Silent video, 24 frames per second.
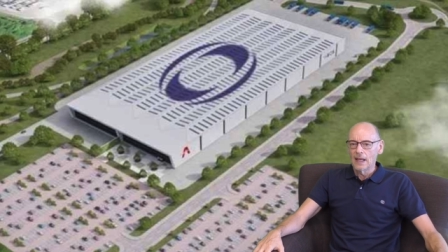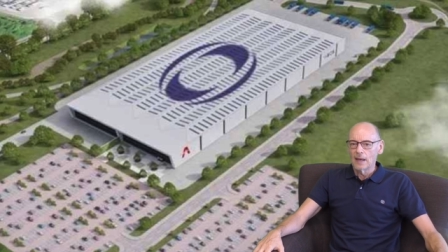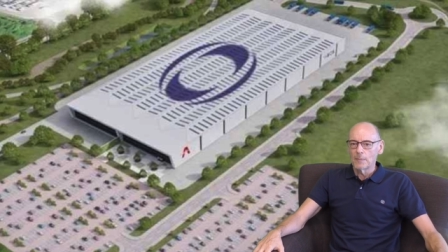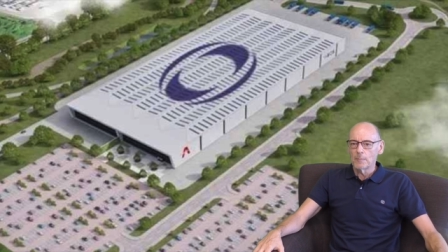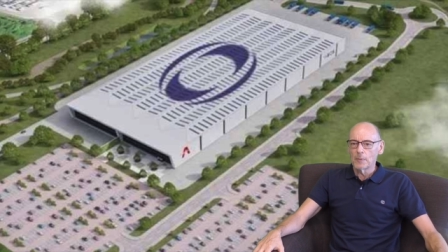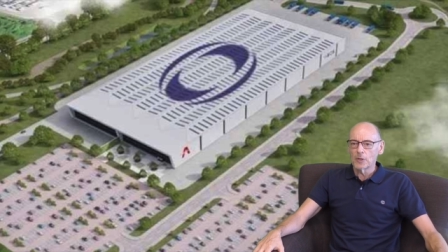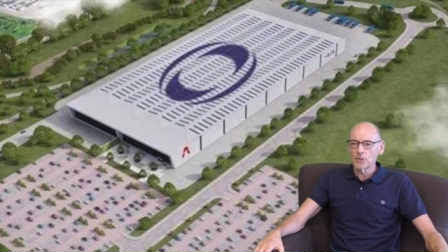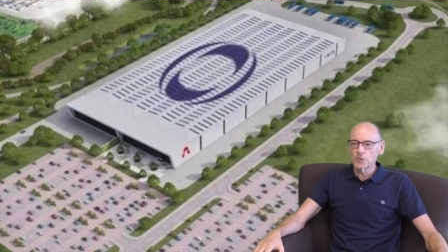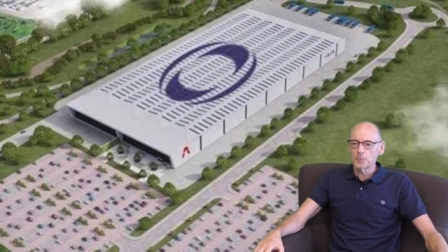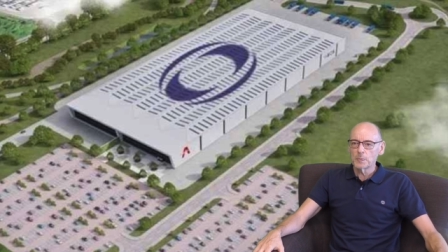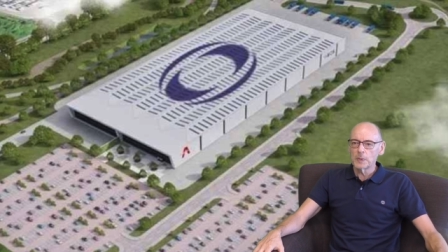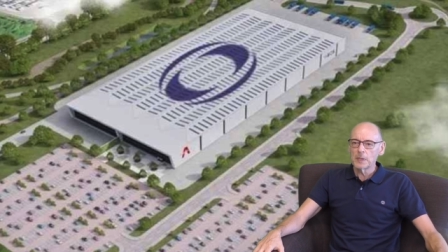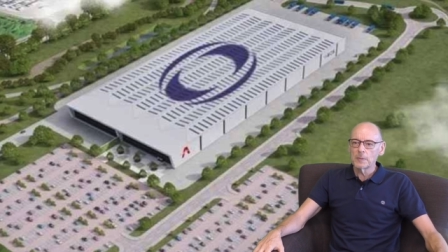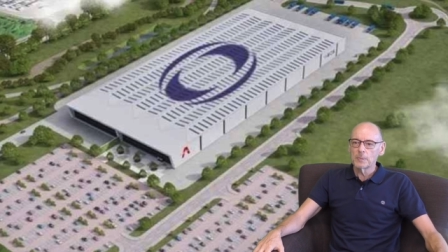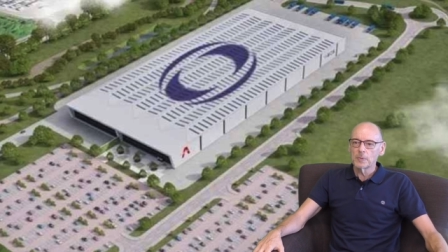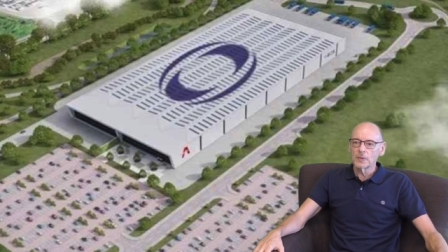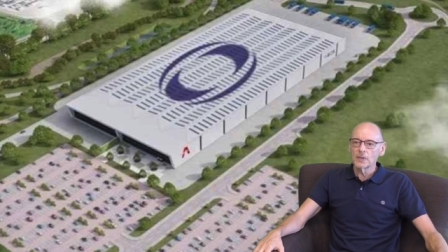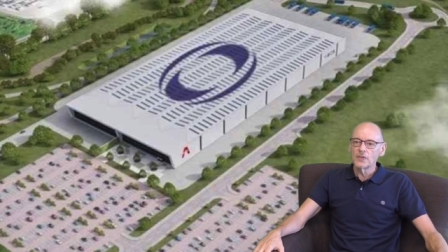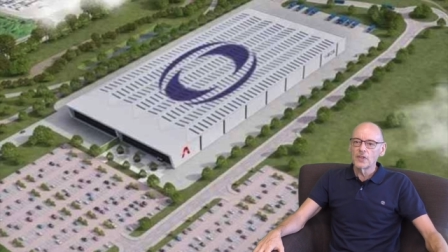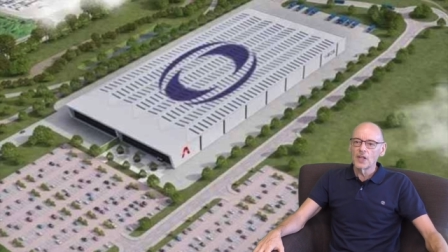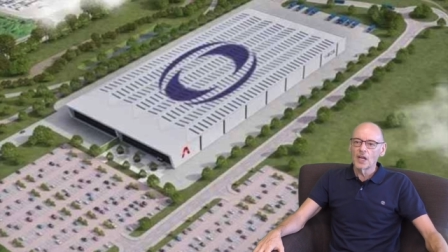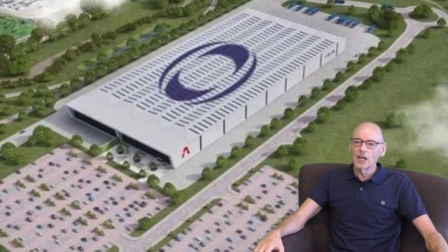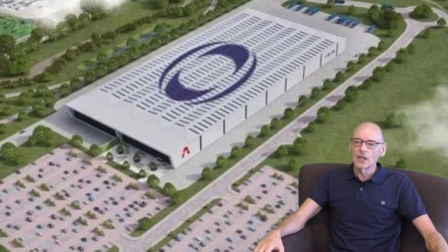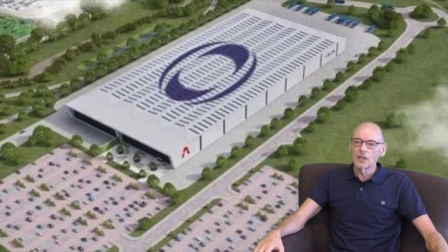most
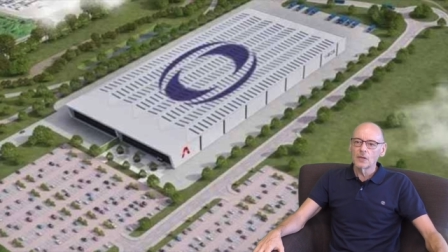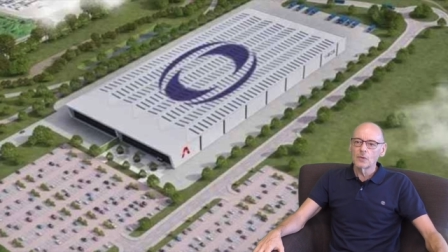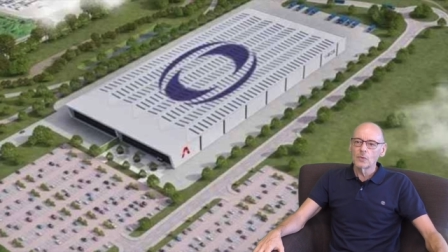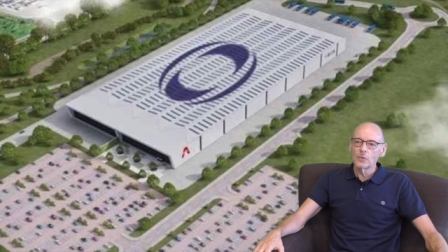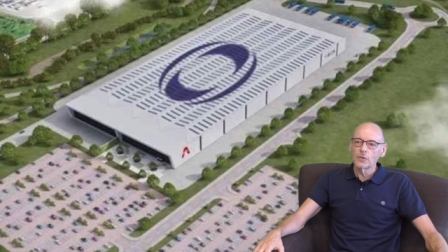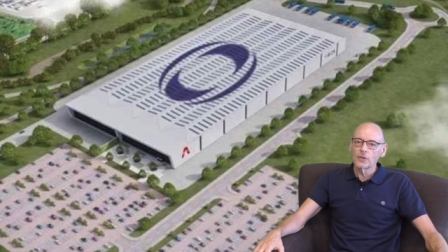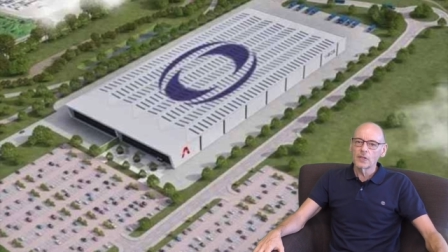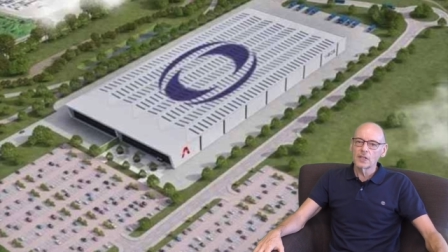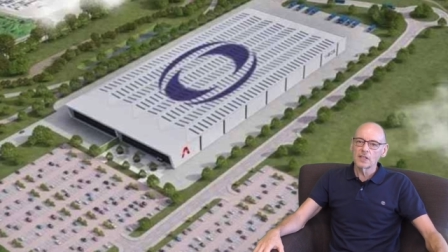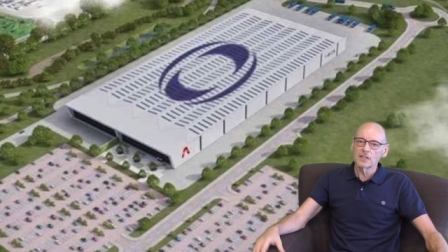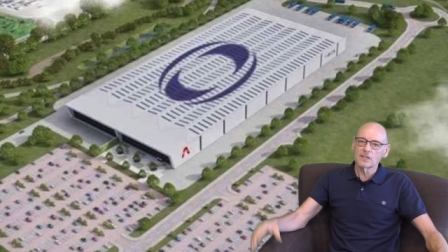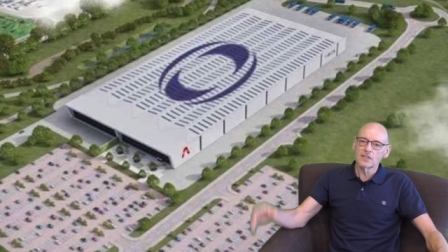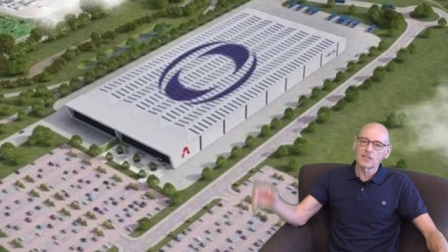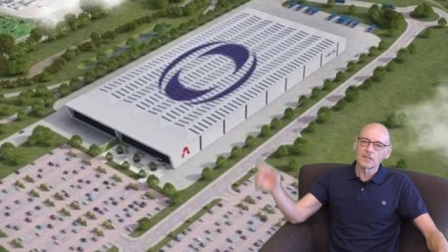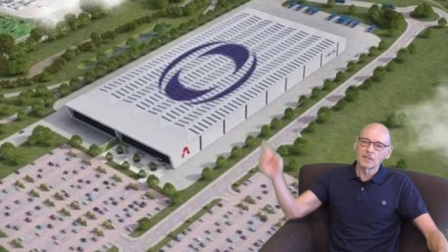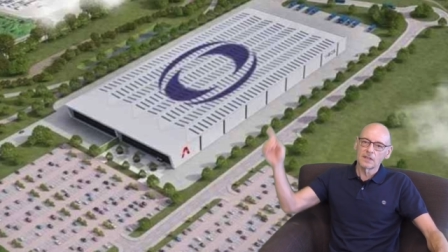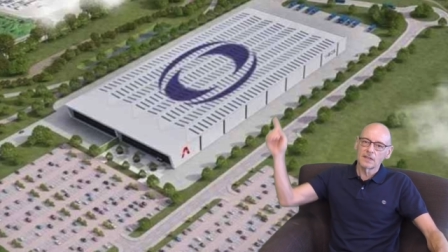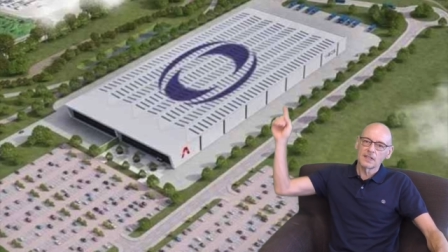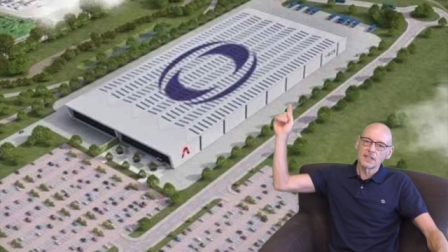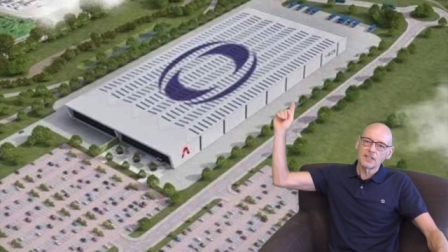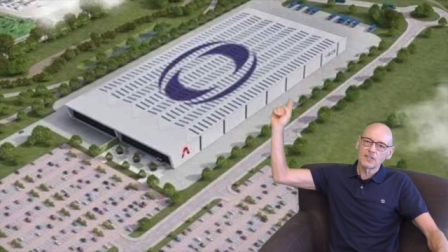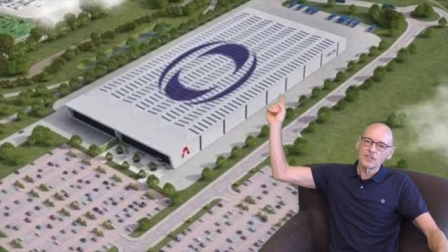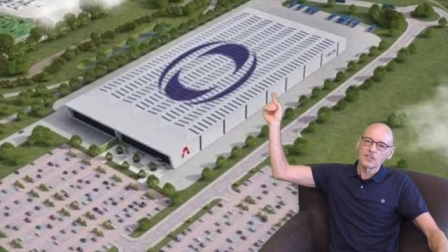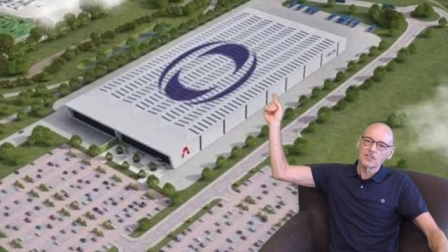people know that
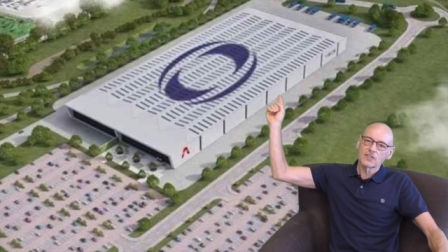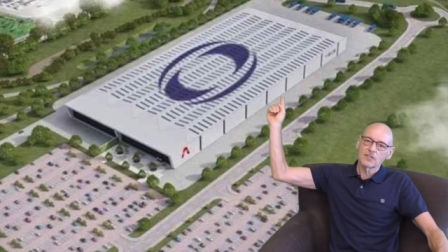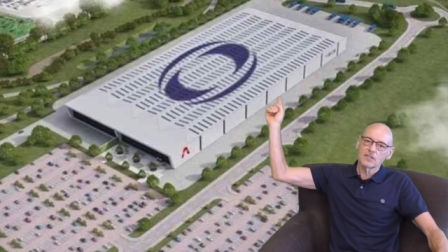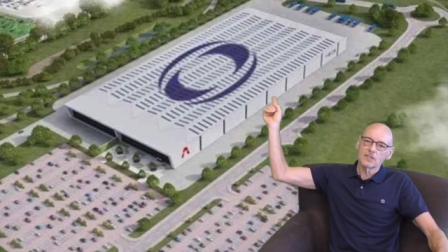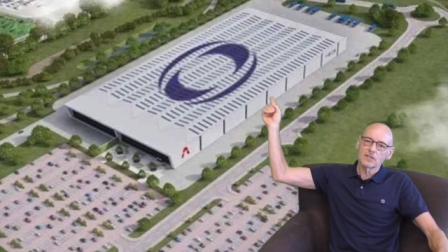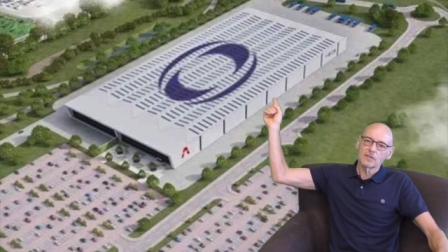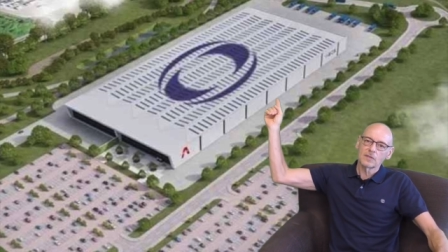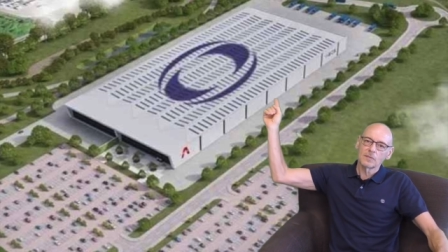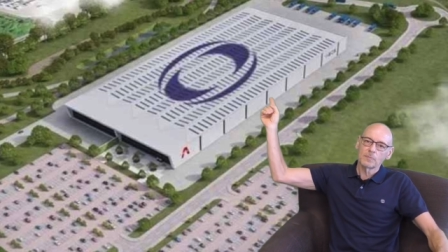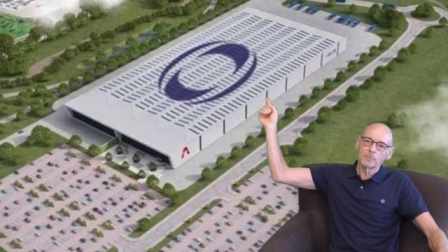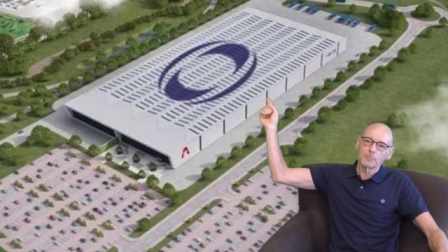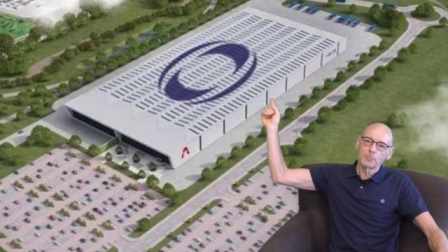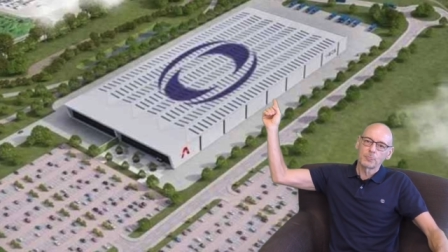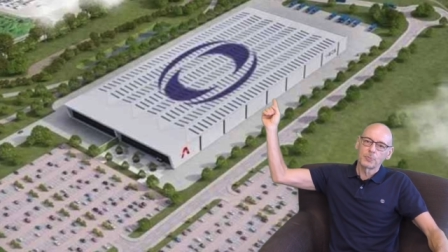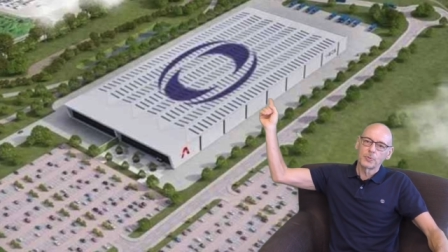this